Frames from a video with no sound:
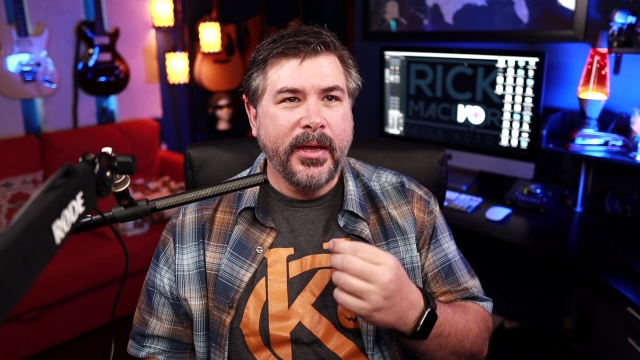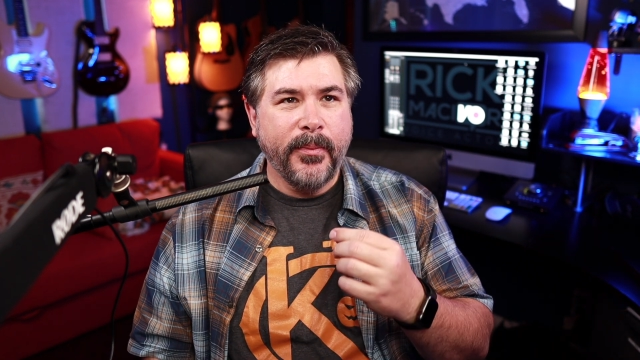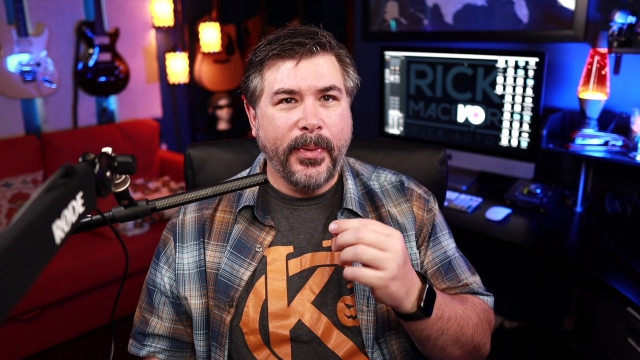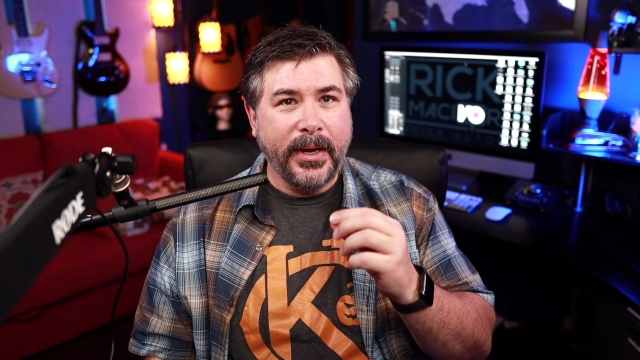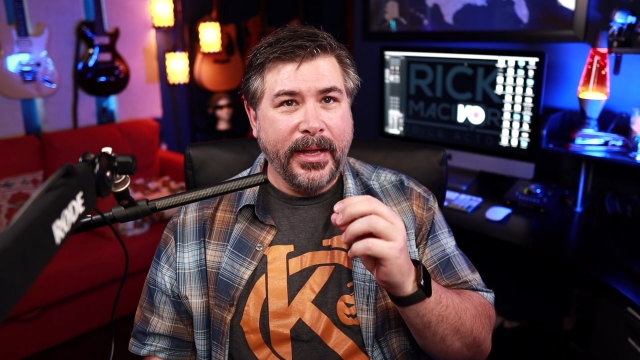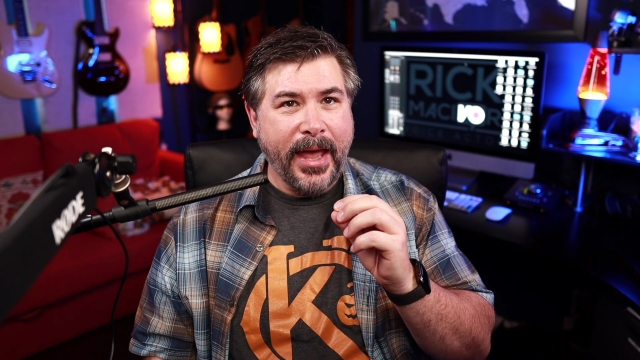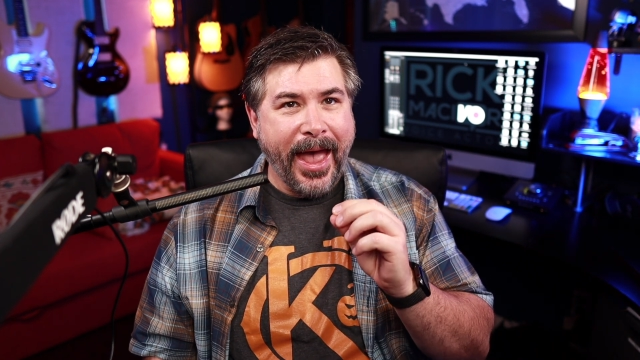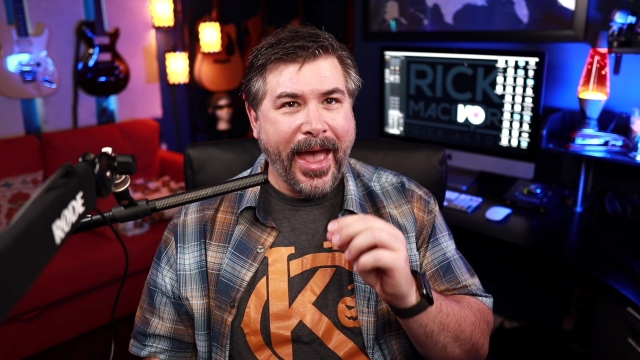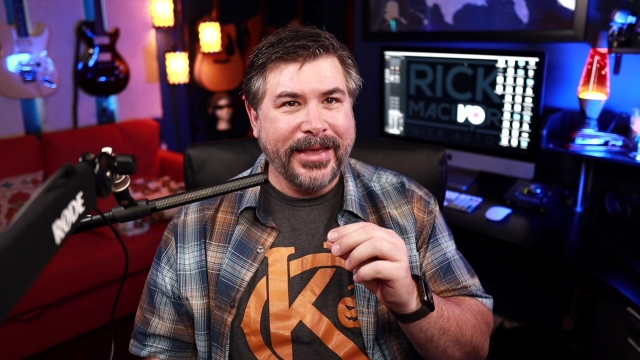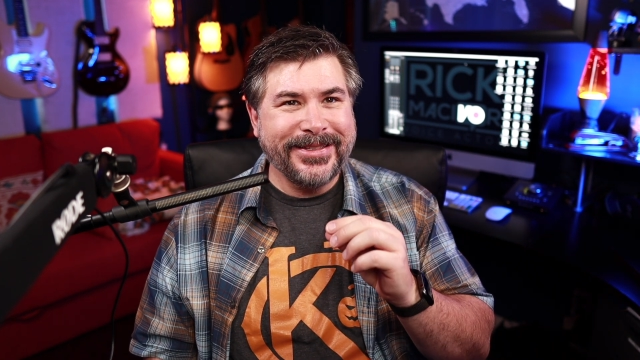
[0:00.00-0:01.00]
but he
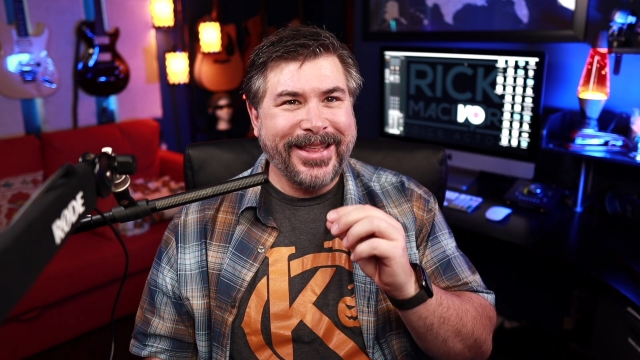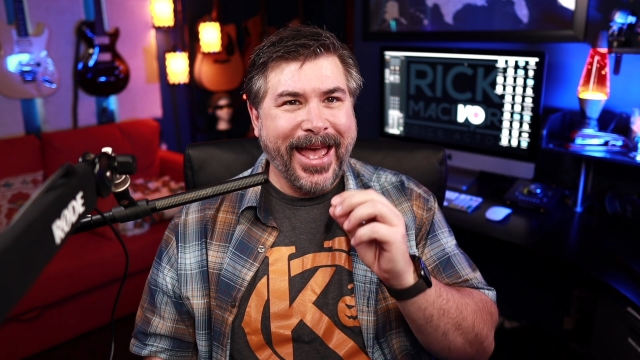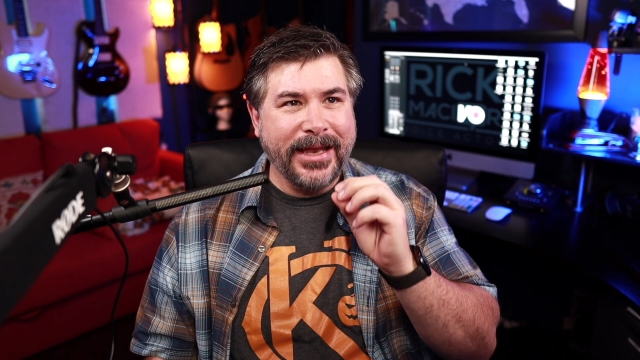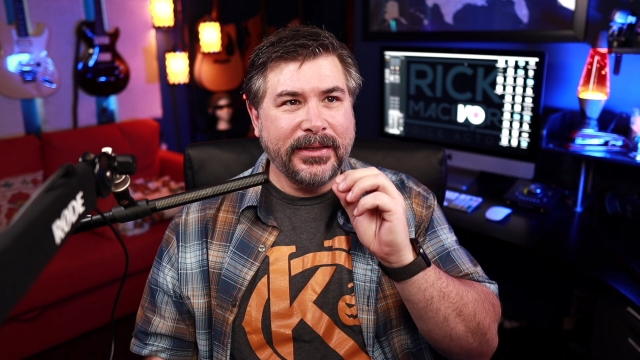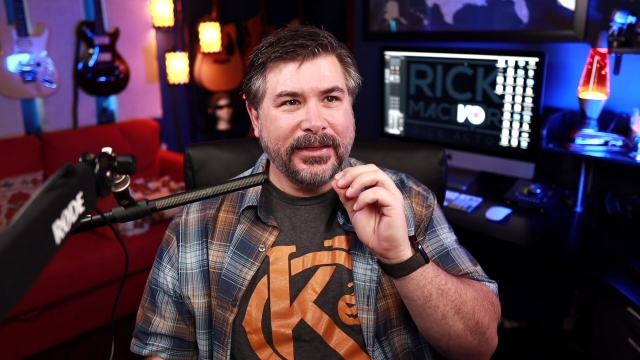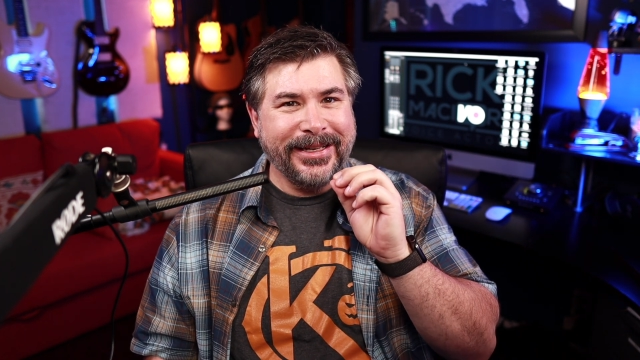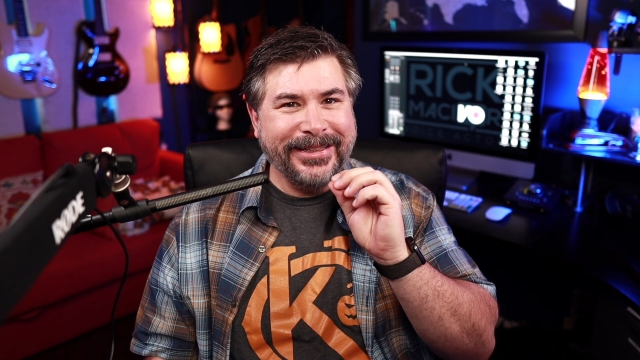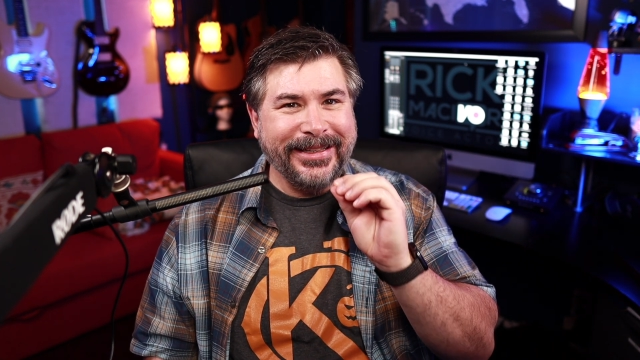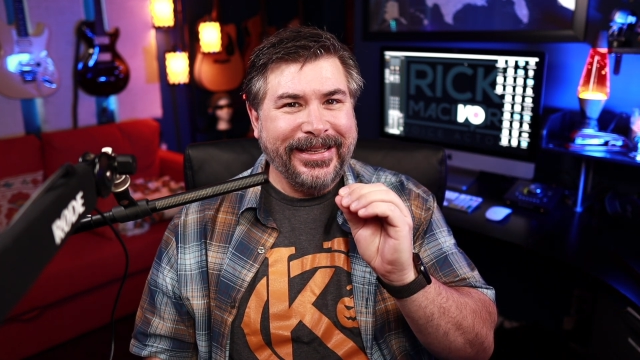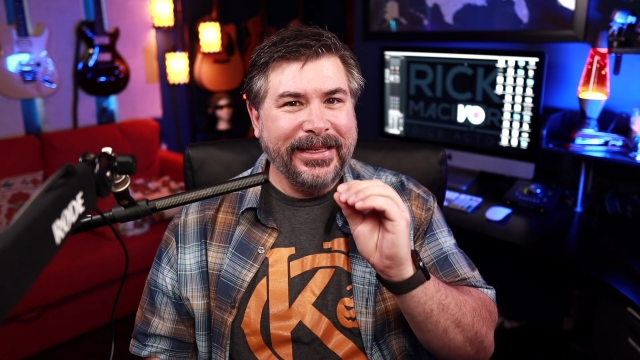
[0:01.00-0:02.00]
has that
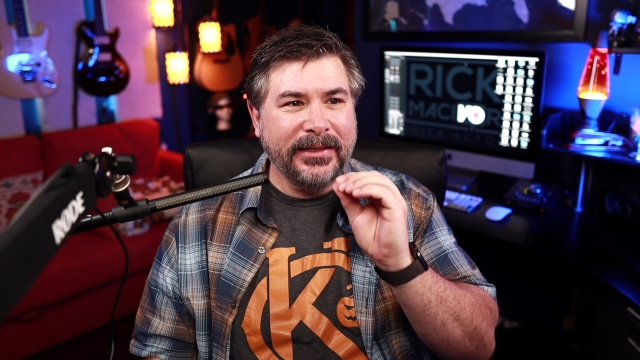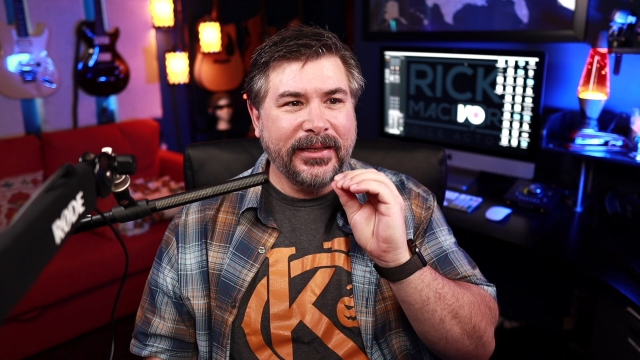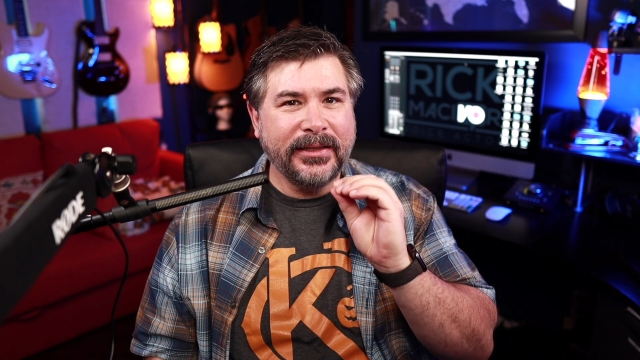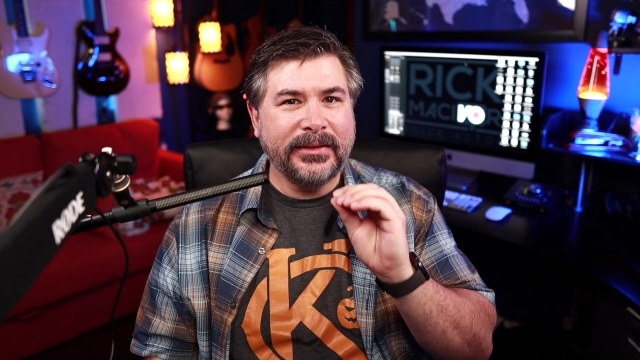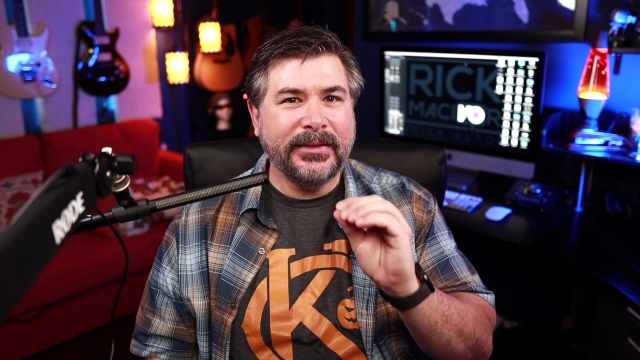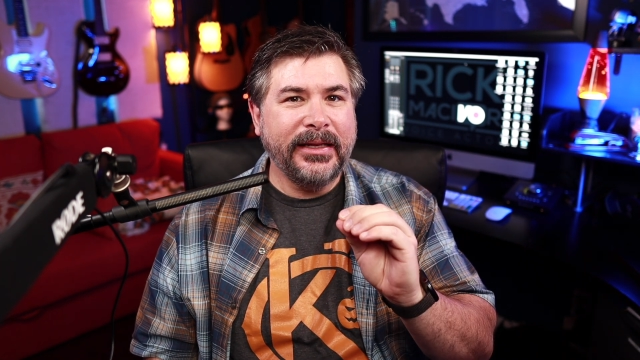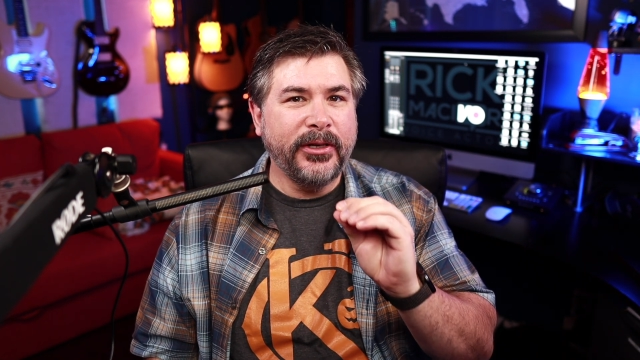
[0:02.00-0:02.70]
clean, clear